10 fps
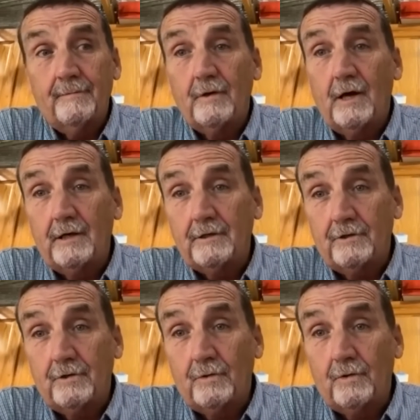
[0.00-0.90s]
locked the
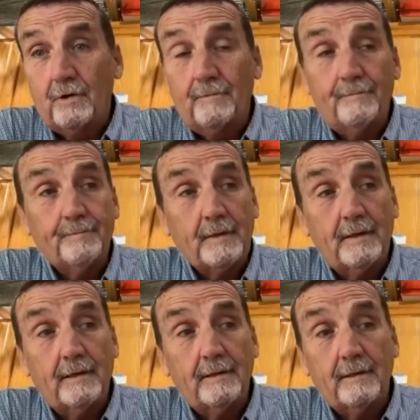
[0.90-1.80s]
door.
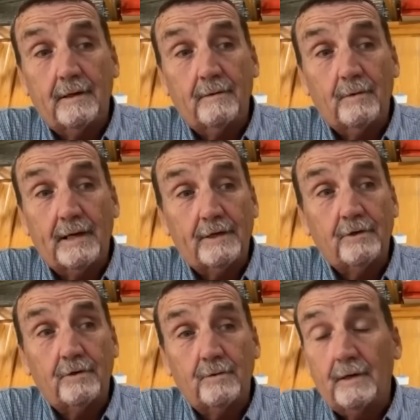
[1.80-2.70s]
And uh, when I
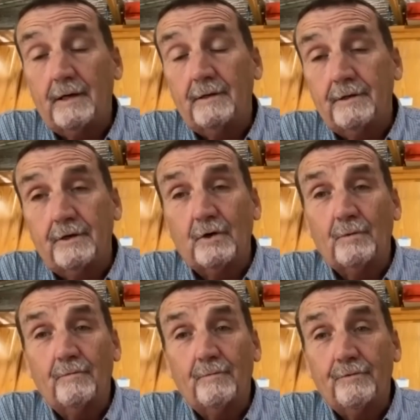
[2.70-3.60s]
turned around, they
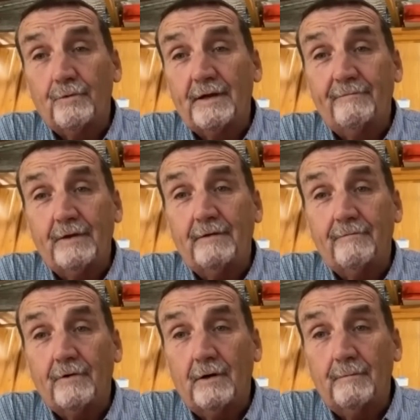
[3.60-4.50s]
were three feet
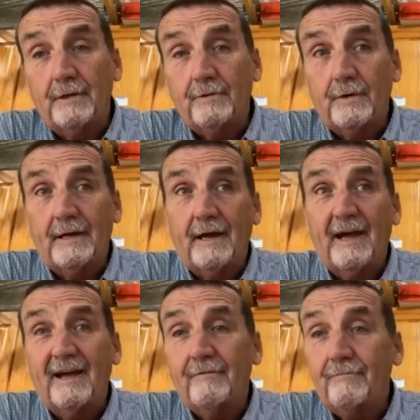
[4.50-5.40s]
from me, three and a
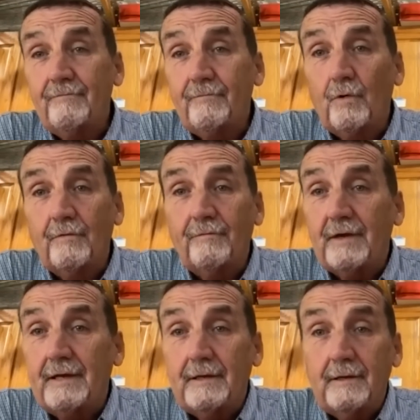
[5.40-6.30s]
half, four
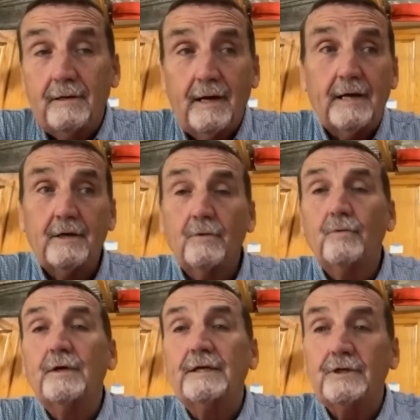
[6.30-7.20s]
feet. I could have
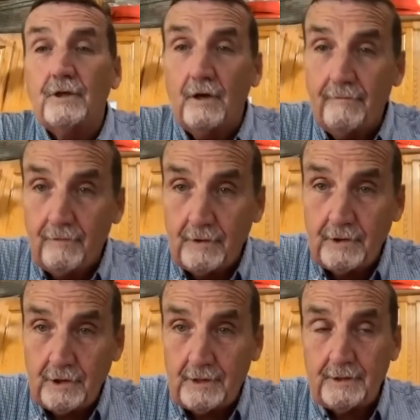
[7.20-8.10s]
reached over
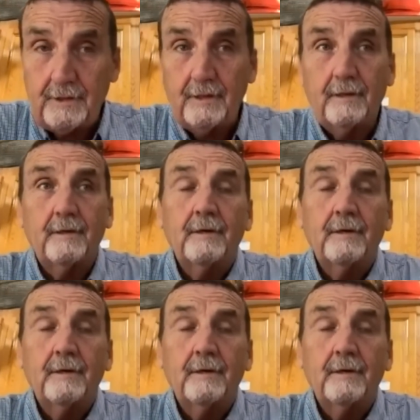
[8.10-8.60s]
and touched it. it